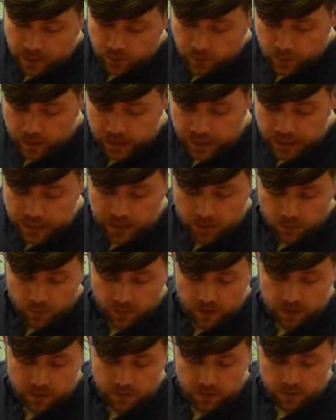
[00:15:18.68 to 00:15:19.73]
we
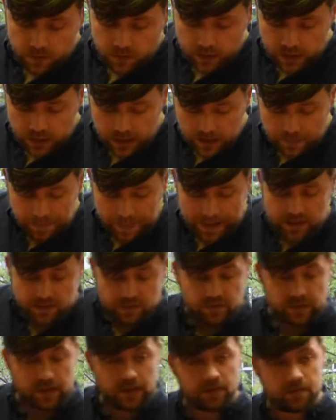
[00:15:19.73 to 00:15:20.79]
will
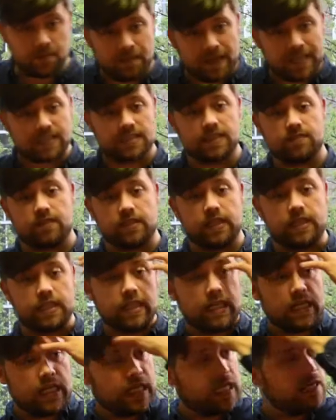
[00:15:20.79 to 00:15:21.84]
benefit massively
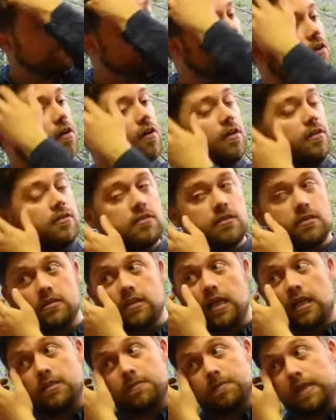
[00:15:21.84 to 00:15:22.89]
if Scotland
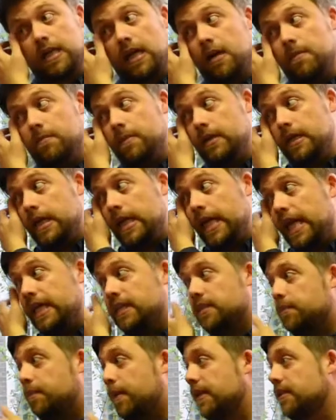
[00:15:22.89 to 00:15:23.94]
does become
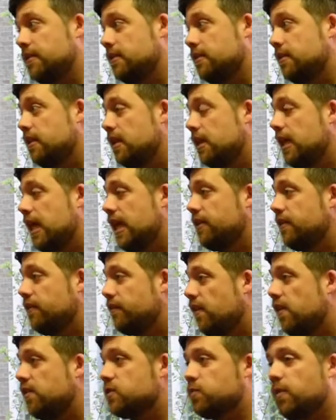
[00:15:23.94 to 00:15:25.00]
independent. And the
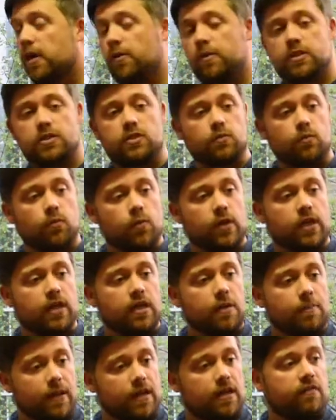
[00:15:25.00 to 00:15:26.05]
first way which we're
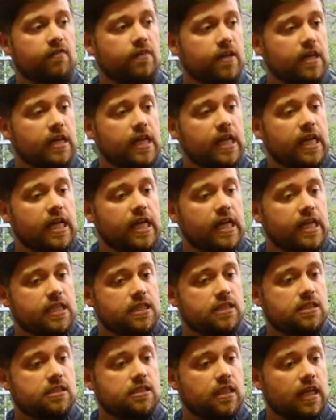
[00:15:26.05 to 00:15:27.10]
going to benefit
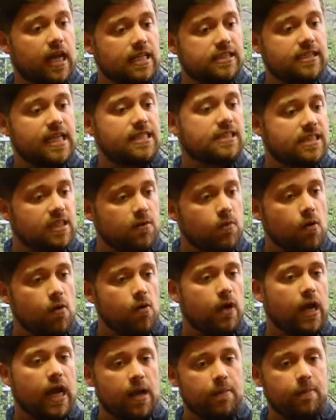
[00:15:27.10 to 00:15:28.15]
is, as
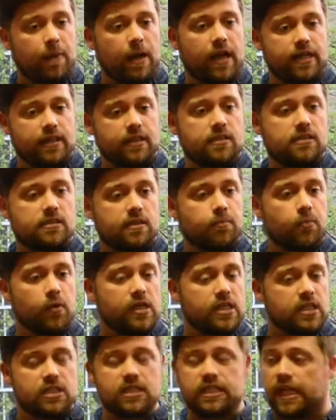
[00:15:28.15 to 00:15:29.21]
anti-war campaigners, the
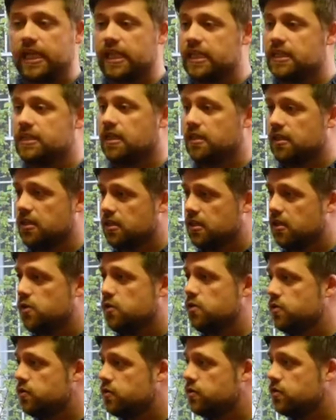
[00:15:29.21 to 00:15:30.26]
British state is going to
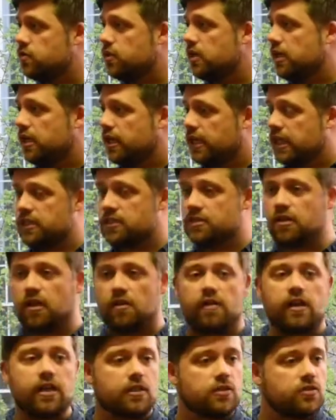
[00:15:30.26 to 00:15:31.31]
lose its
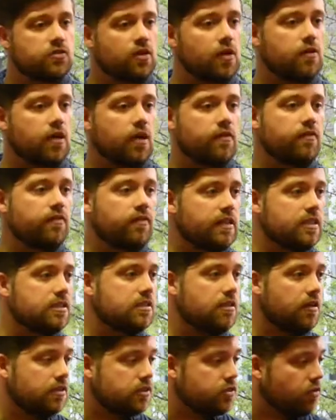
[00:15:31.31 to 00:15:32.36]
direct control over
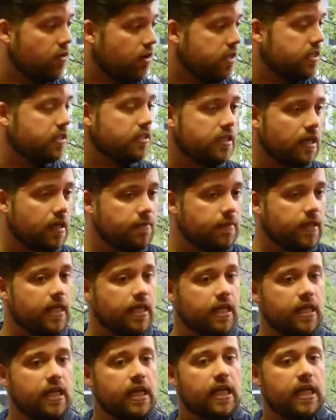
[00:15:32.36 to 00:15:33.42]
things like Trident up
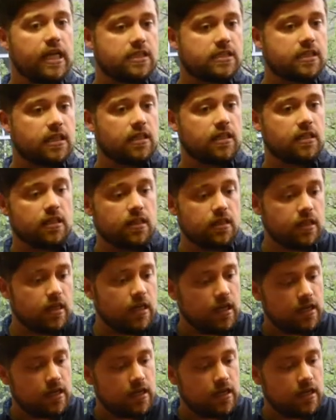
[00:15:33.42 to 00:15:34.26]
there. It's going to